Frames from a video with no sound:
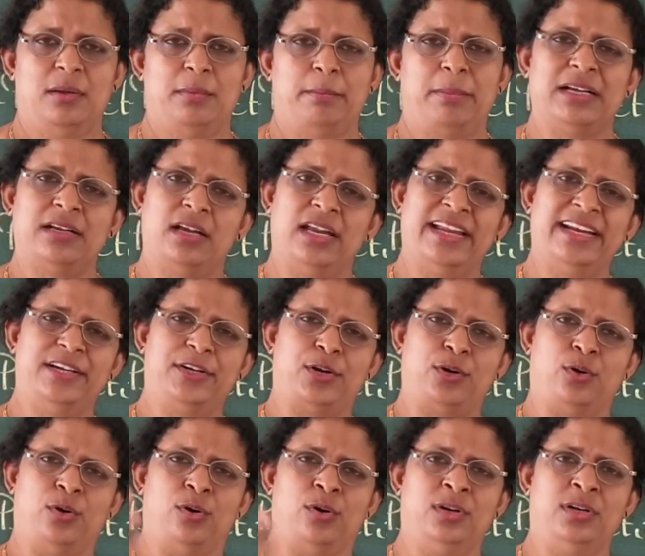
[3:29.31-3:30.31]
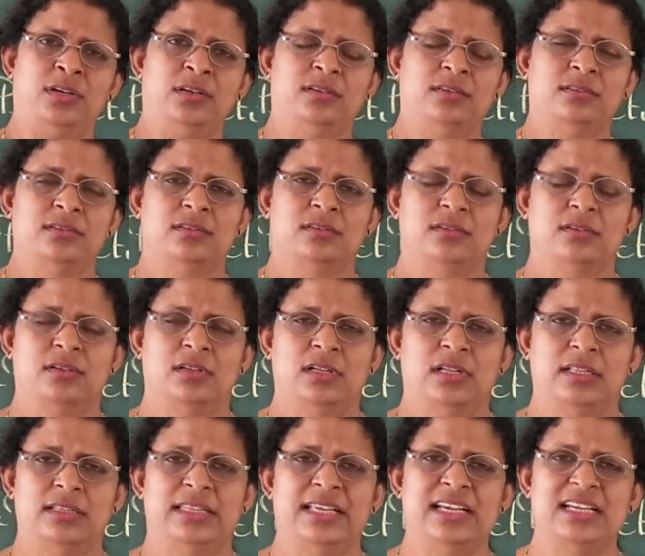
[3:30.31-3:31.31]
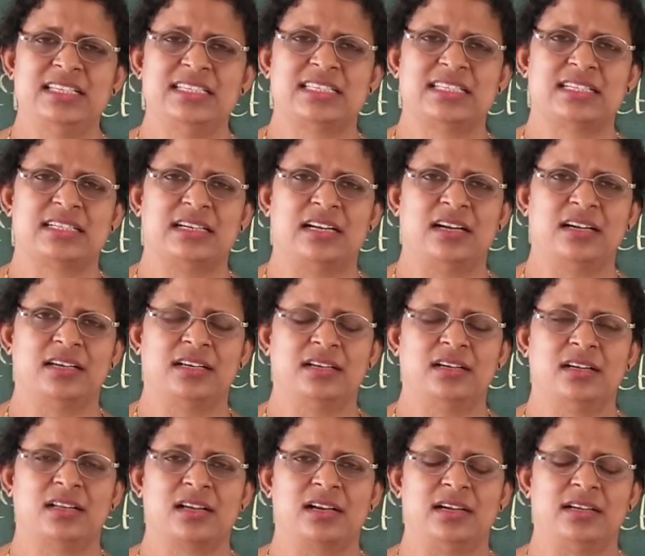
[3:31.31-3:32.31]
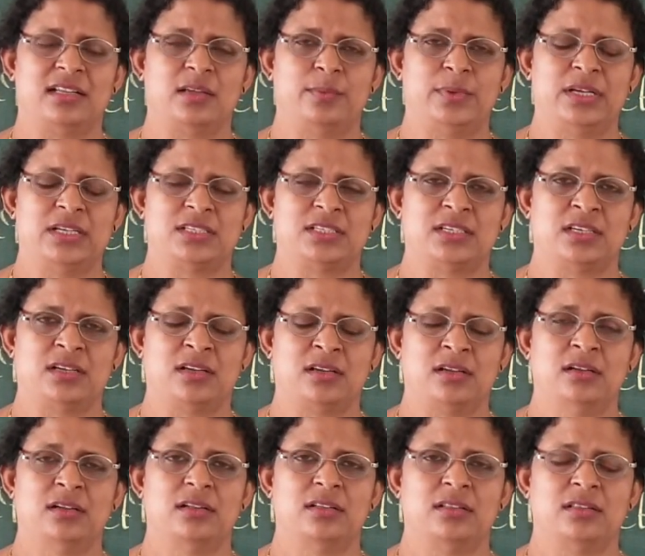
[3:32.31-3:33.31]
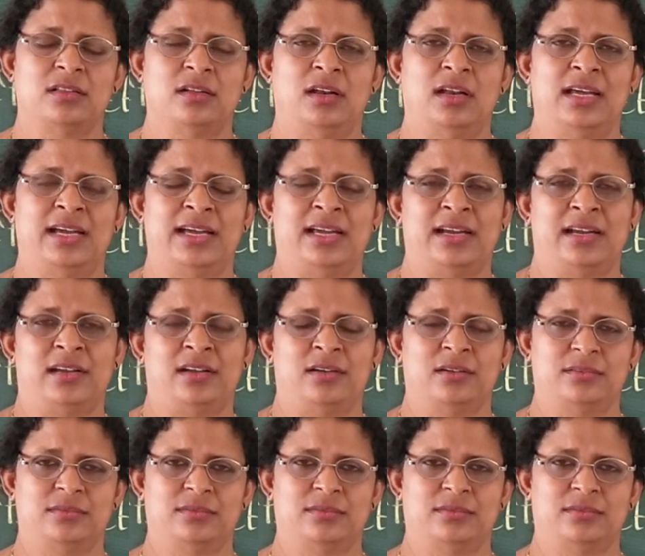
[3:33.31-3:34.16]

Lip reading: But later on, they started cultivating the land.